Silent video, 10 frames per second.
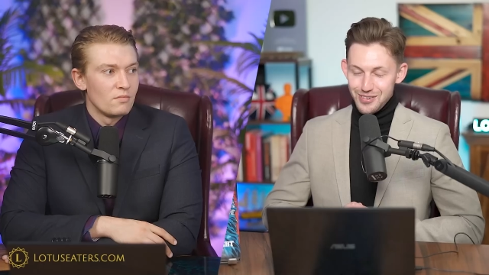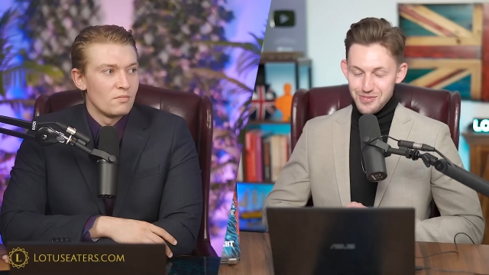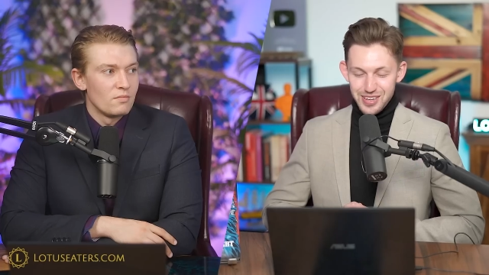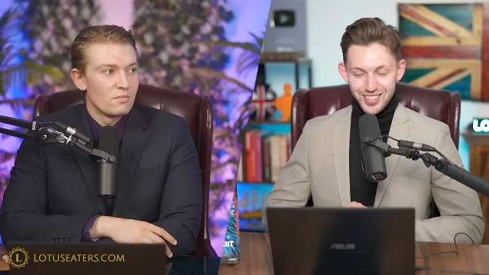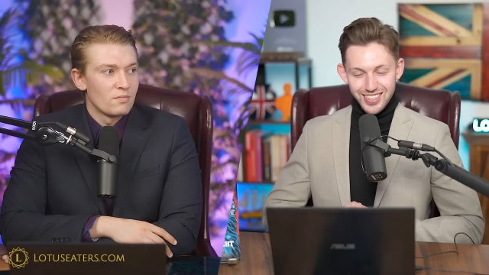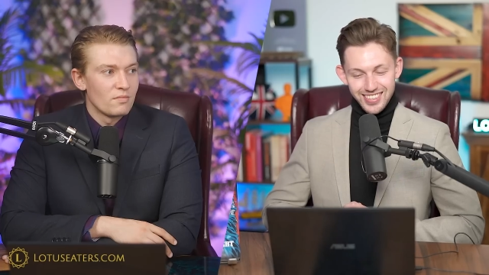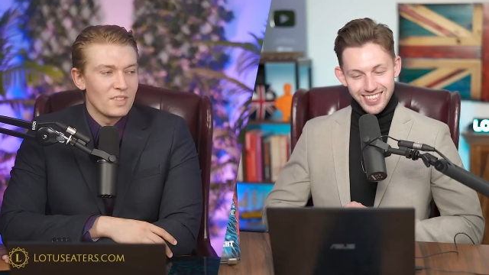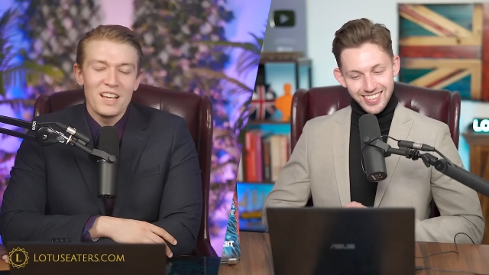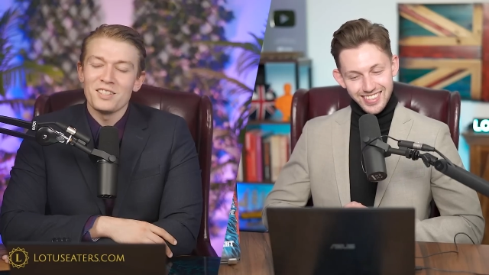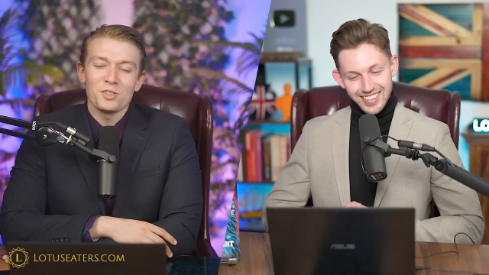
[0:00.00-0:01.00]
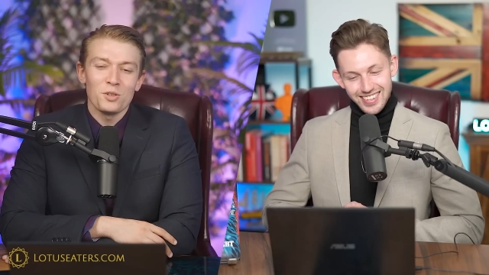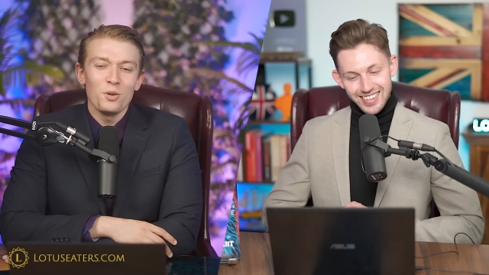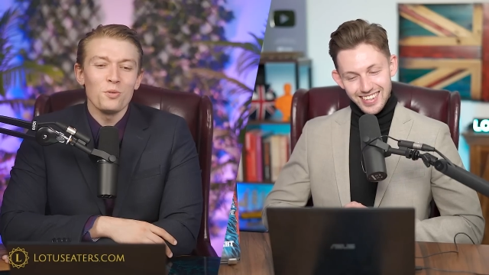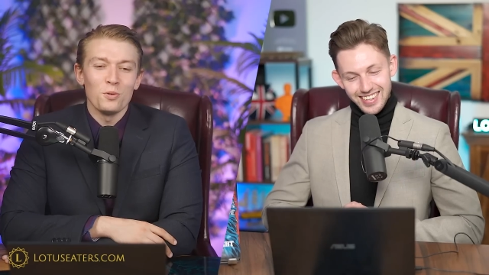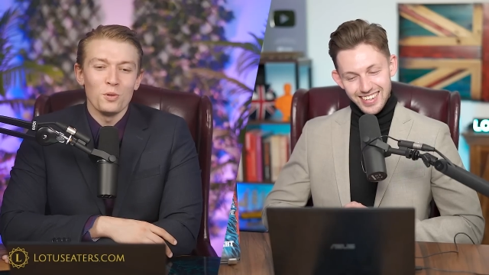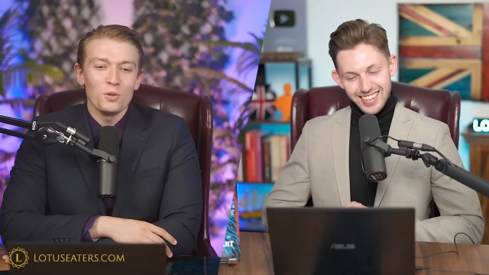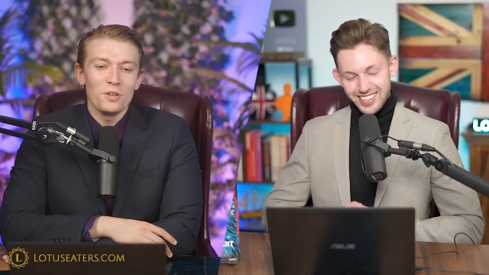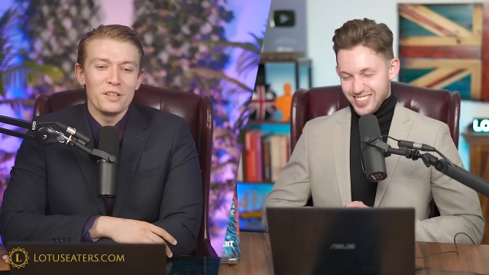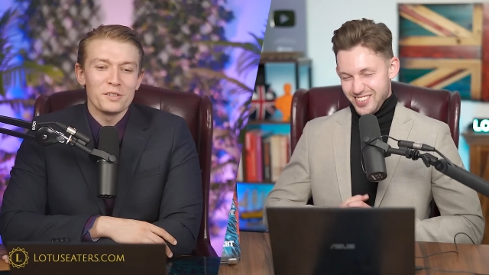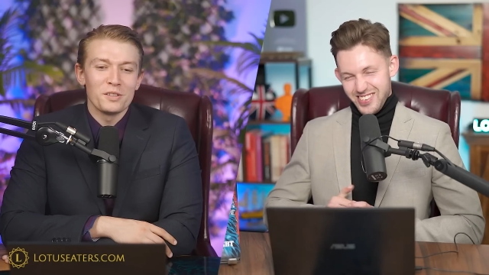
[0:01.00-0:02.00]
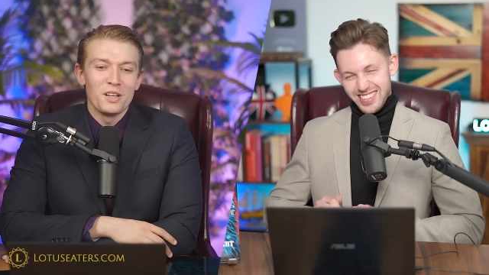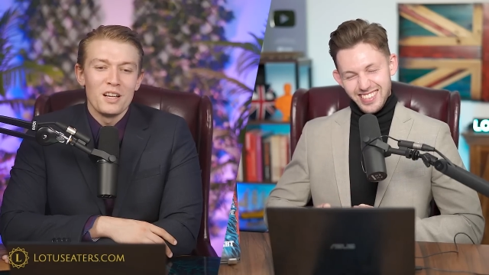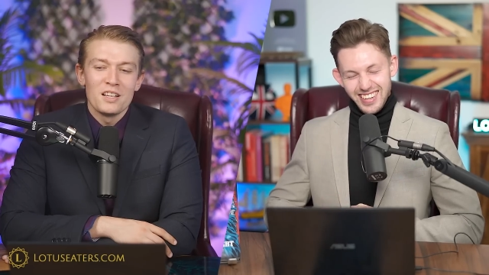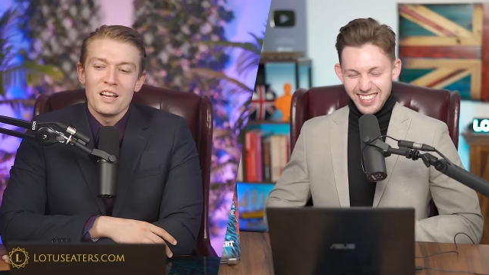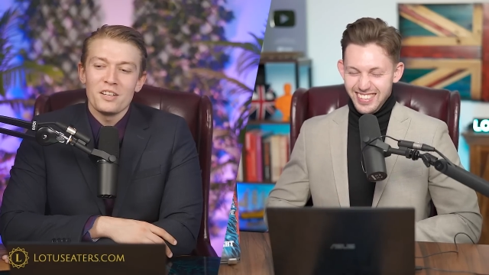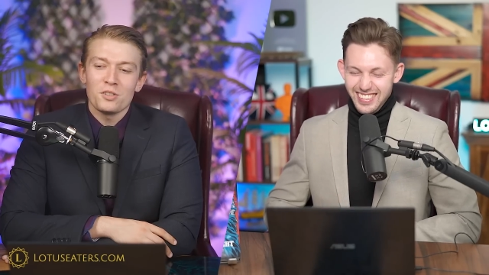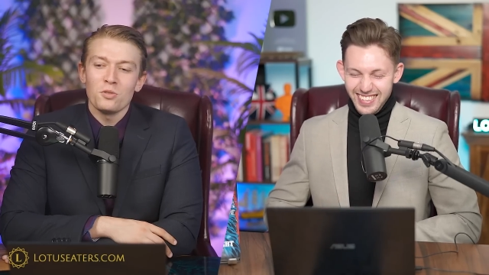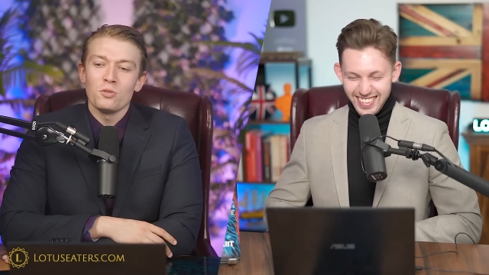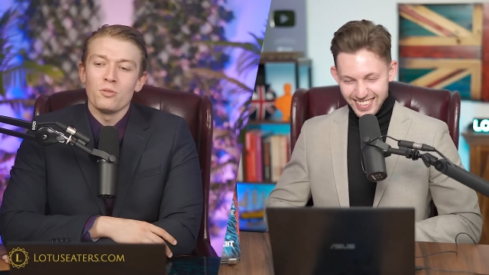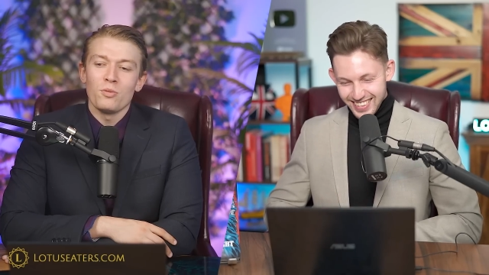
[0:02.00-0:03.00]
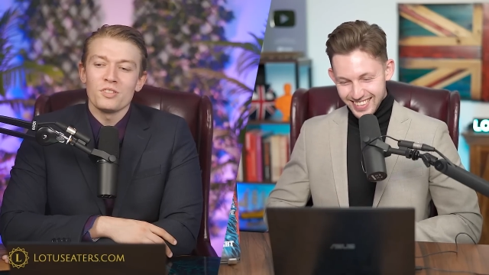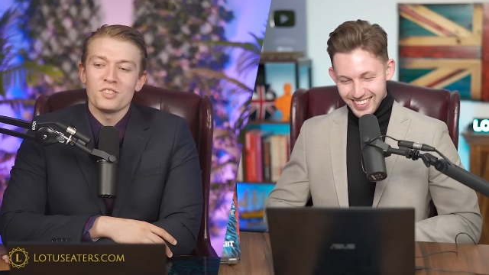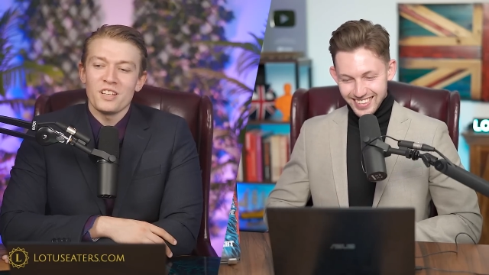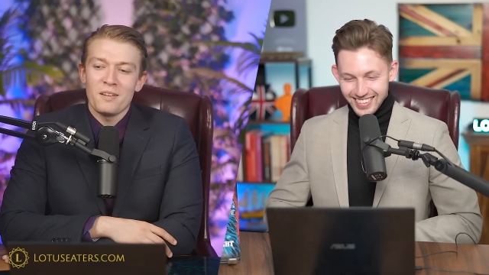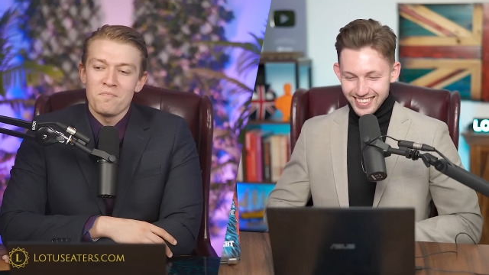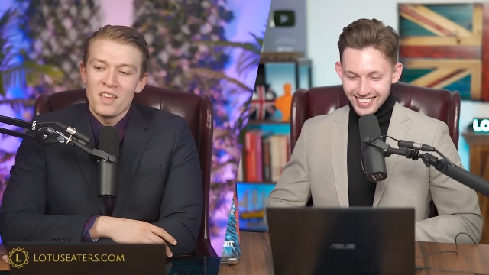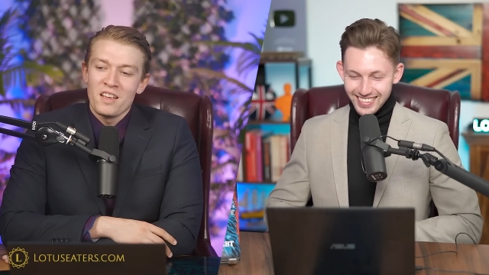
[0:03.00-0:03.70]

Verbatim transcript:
Speaker 1: Which is...
Speaker 2: It's cool. Just great. That's good. It's cool, but once again,